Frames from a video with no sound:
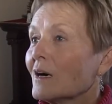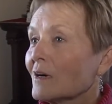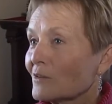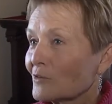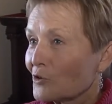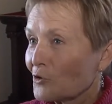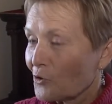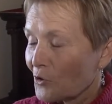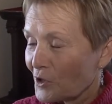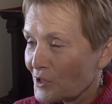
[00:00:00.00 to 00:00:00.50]

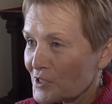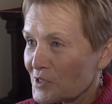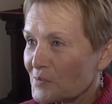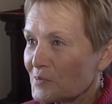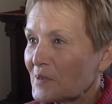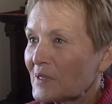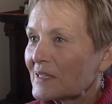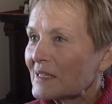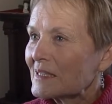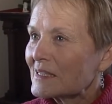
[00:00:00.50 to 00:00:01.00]
of course,
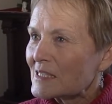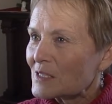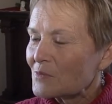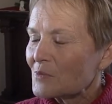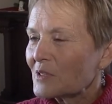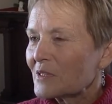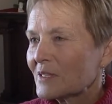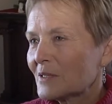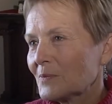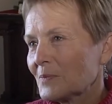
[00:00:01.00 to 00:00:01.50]
but it's
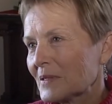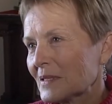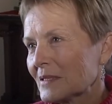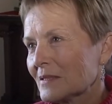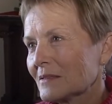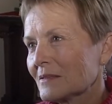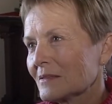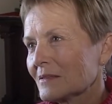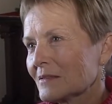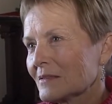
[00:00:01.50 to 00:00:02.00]
really
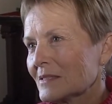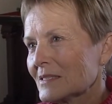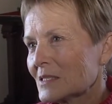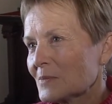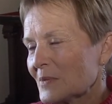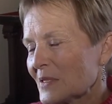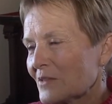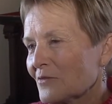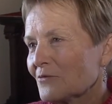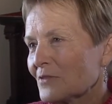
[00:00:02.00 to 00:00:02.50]
been
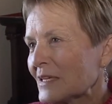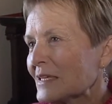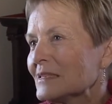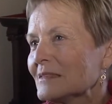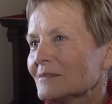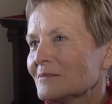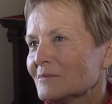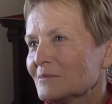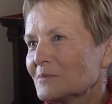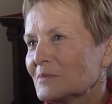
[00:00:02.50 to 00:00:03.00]
it's been
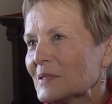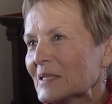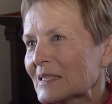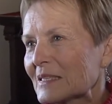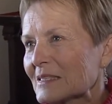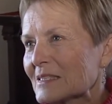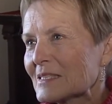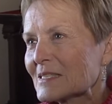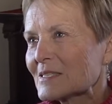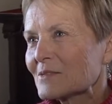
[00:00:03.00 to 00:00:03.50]
fun
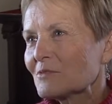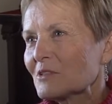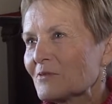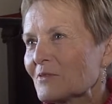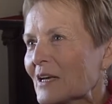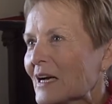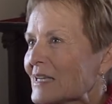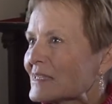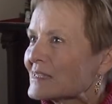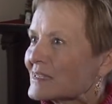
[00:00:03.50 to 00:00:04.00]
because
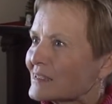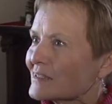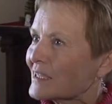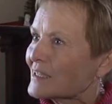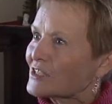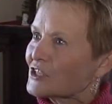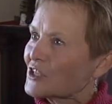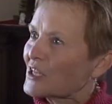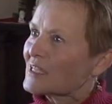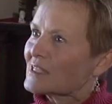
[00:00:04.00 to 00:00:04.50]
we've got to,
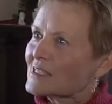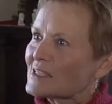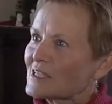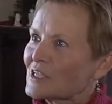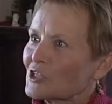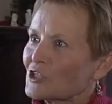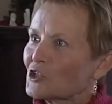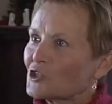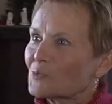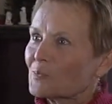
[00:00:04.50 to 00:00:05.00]
a chance
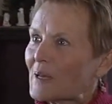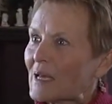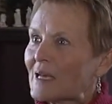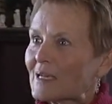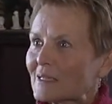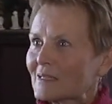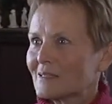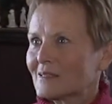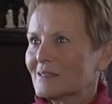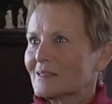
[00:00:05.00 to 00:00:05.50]
to look
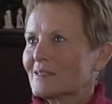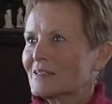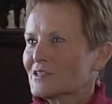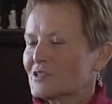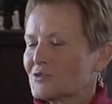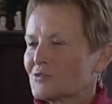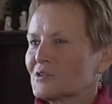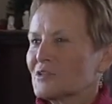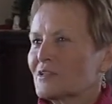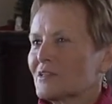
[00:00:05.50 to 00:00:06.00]
back at the
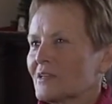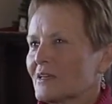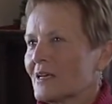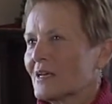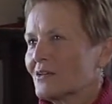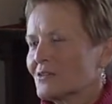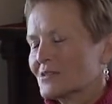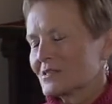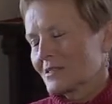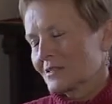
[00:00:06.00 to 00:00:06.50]
history of the
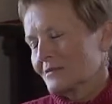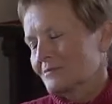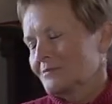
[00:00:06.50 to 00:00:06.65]
house.